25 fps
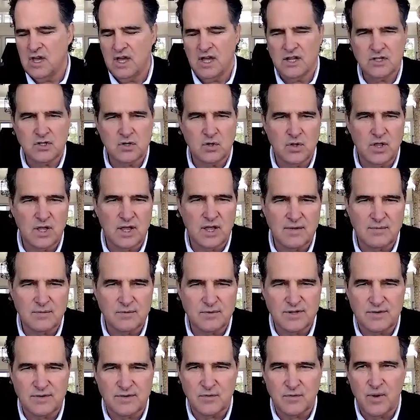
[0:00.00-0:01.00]
And so they give
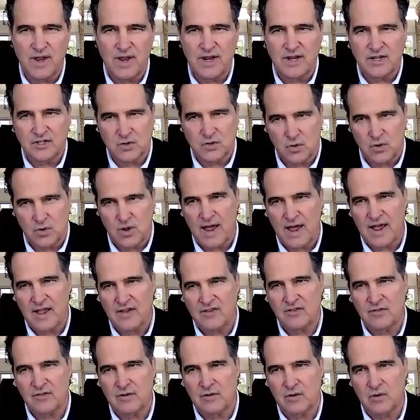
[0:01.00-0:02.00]
themselves a rating. So I
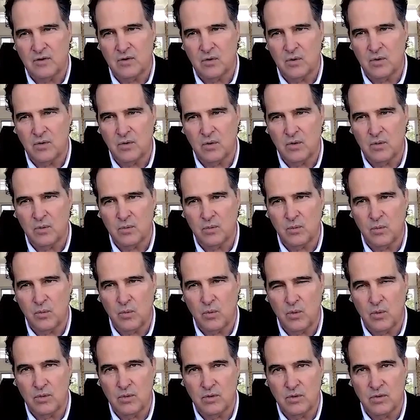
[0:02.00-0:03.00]
ask your your
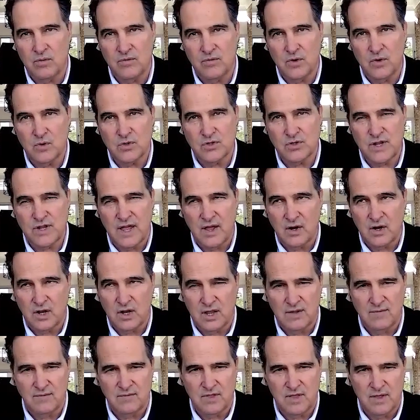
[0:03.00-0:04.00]
your viewers now to
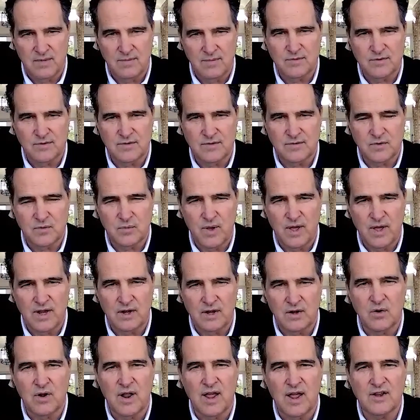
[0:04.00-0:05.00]
give give themselves a
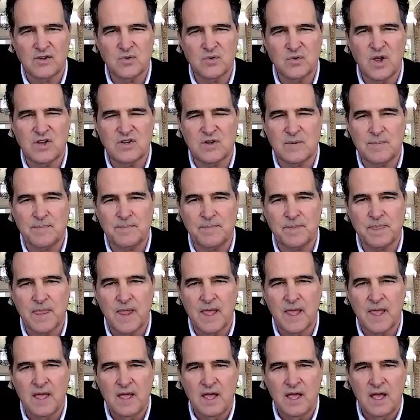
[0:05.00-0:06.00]
rating on hydration,
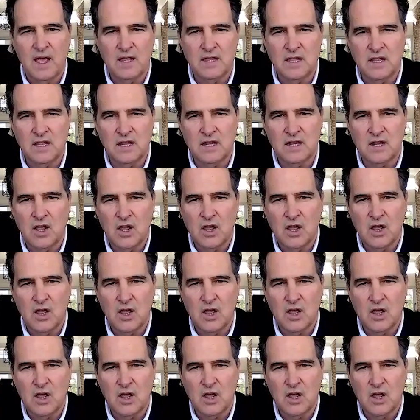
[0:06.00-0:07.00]
and then
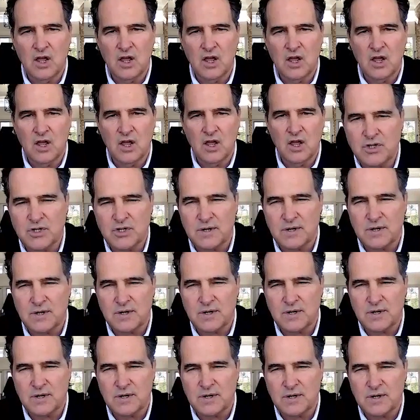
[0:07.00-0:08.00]
go to
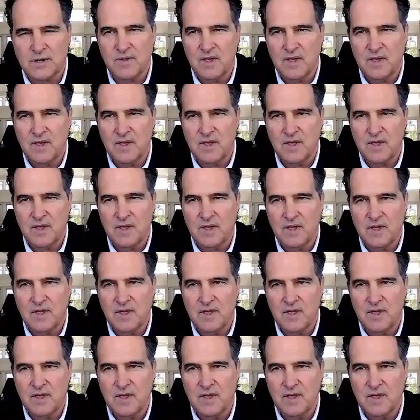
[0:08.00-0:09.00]
nutrition and say
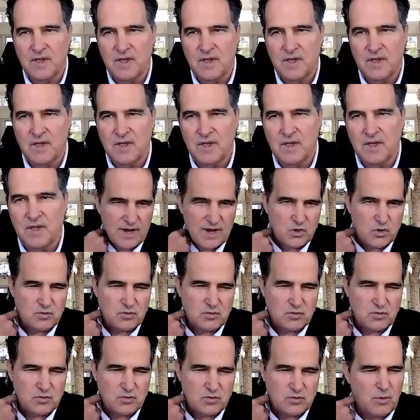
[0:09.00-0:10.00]
give yourself a rating on
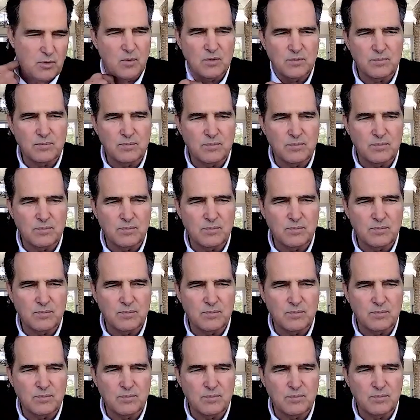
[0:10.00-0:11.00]
nutrition. Well, most
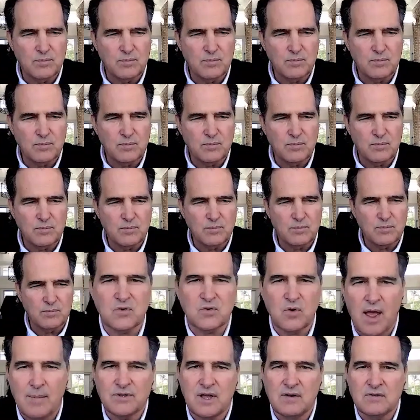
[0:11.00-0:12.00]
people
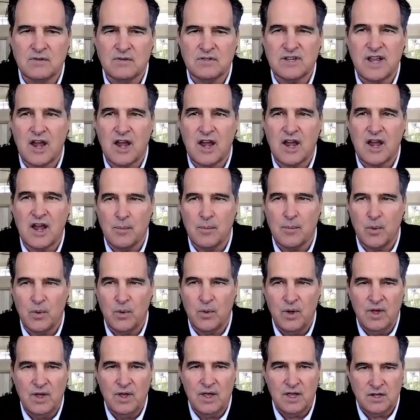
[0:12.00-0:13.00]
self-describe
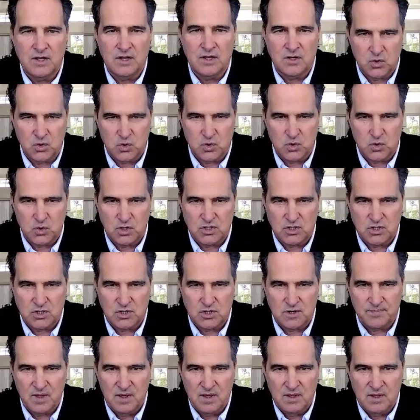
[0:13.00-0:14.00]
themselves terrible
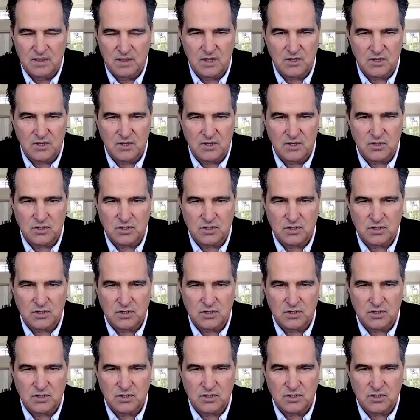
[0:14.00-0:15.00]
in nutrition
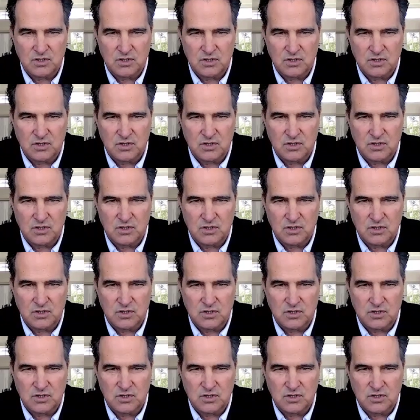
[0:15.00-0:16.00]
they just eat fast
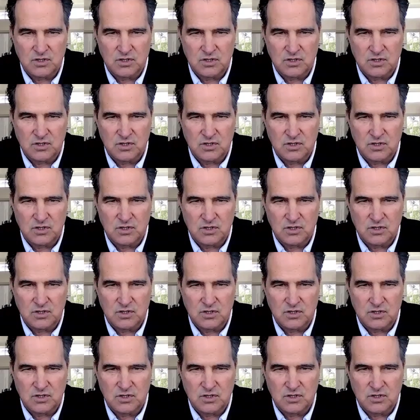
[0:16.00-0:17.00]
foods and they
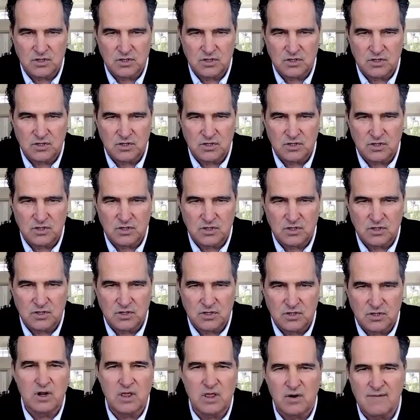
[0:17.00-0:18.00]
eat all the time
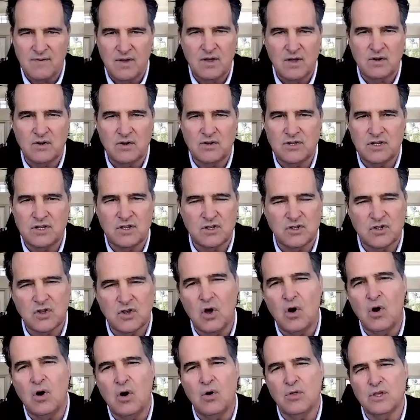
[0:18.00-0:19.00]
and they don't
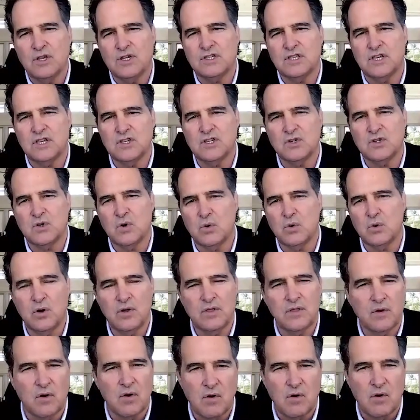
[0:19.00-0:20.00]
feel good. They don't have
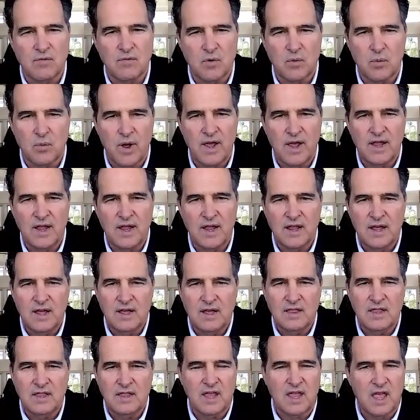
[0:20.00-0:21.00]
energy. There's all these things
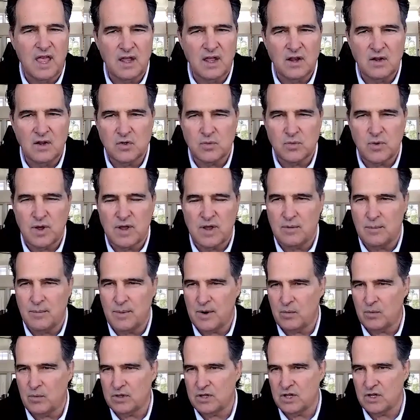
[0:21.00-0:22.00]
going on. They're overweight. They
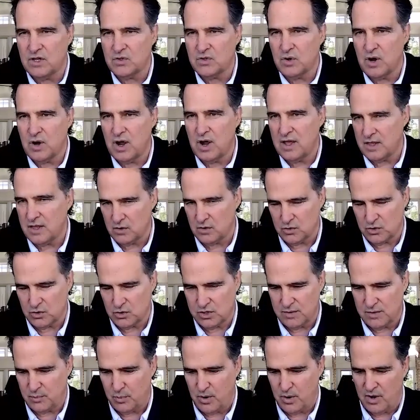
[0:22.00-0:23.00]
can't lose weight no matter what they
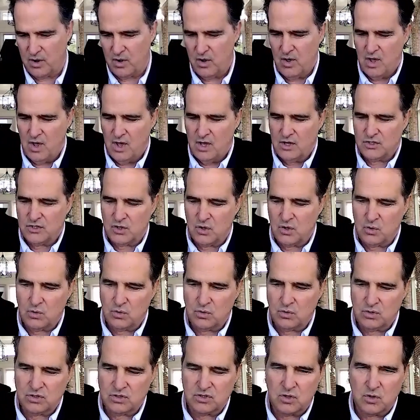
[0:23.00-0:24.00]
try. They don't sleep well.
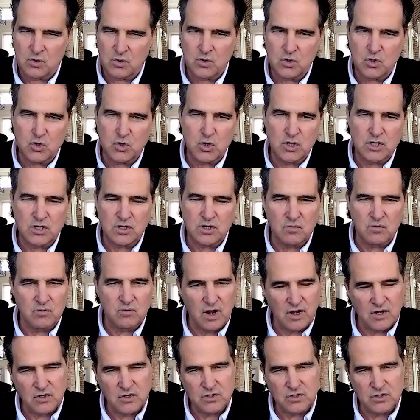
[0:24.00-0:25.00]
So, so
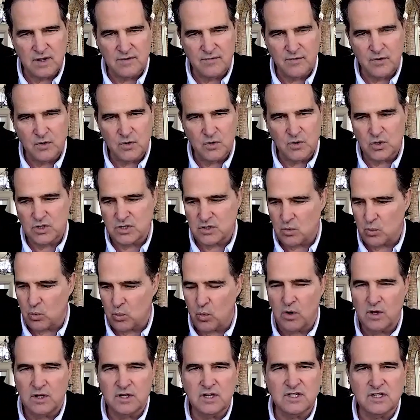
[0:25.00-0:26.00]
nutrition, rate yourself on nutrition,
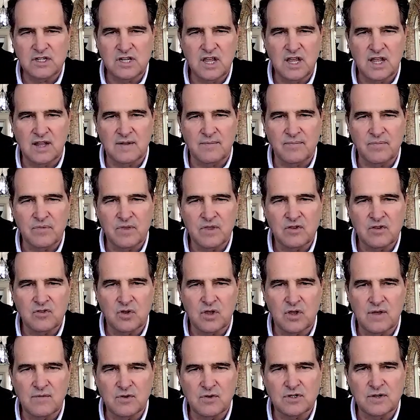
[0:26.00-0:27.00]
one to 10. So
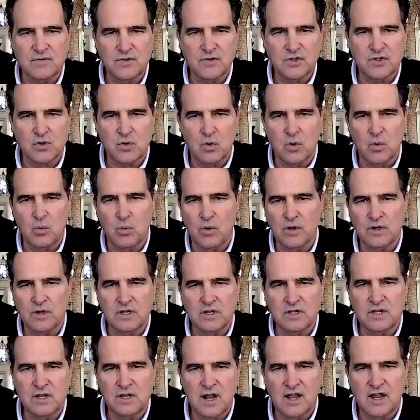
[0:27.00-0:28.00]
give yourself a score, one
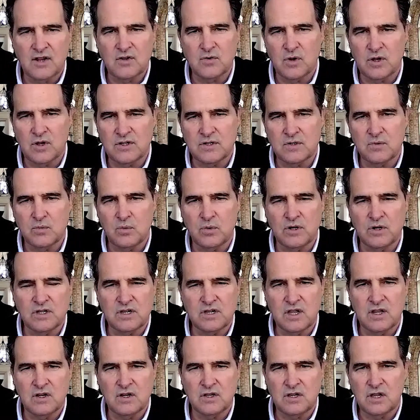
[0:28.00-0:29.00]
to 10 hydration, one
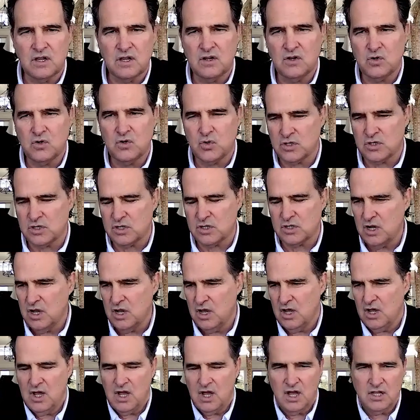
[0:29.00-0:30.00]
to 10 nutrition,
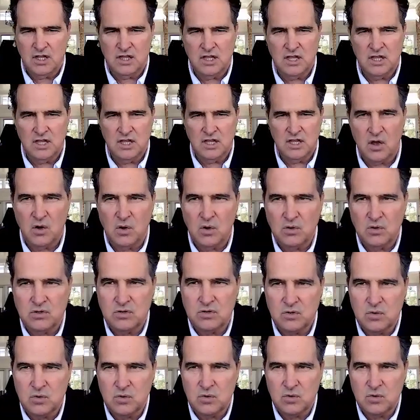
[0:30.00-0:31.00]
and then go
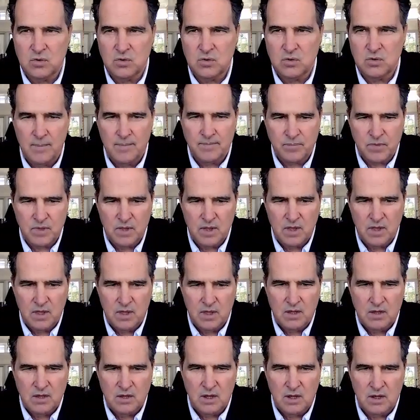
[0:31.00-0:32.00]
to, um,
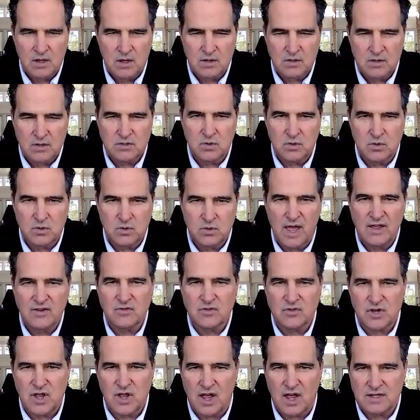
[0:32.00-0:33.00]
uh, to
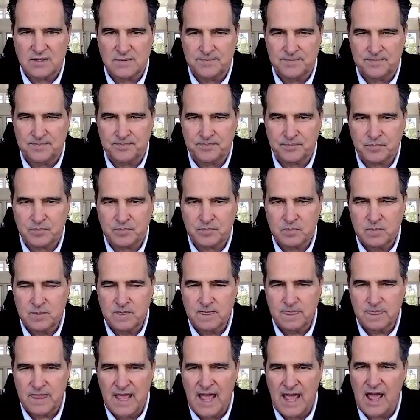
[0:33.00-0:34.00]
exercise
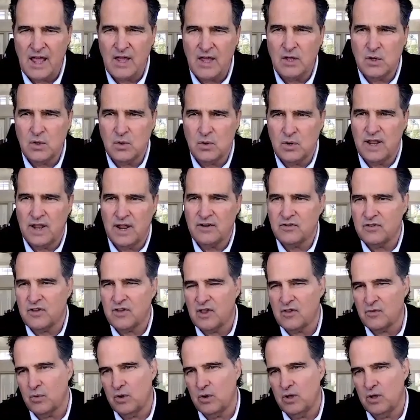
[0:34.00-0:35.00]
how are you doing on
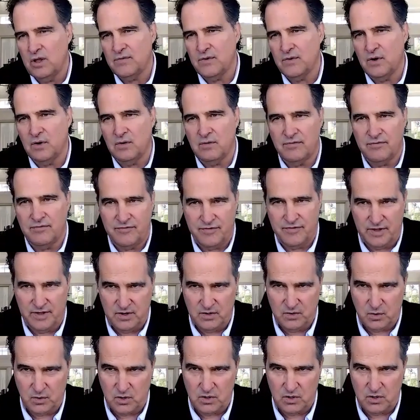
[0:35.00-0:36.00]
exercise? Well, if you don't
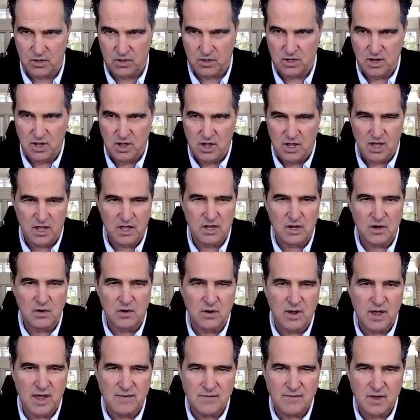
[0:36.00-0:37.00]
feel good and you
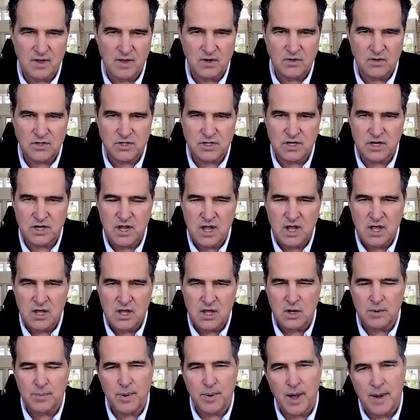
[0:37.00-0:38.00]
don't have energy,
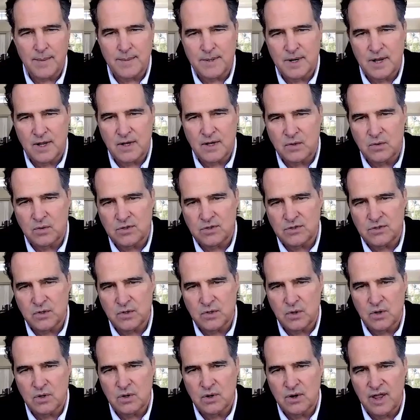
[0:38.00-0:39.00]
you're probably not doing so
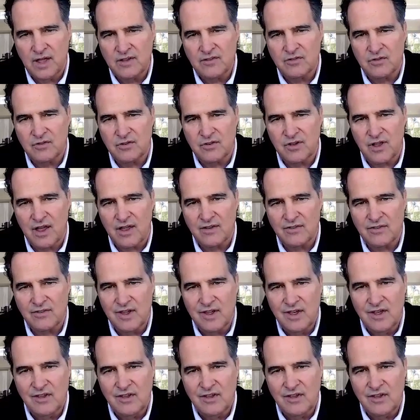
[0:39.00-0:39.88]
good on exercise.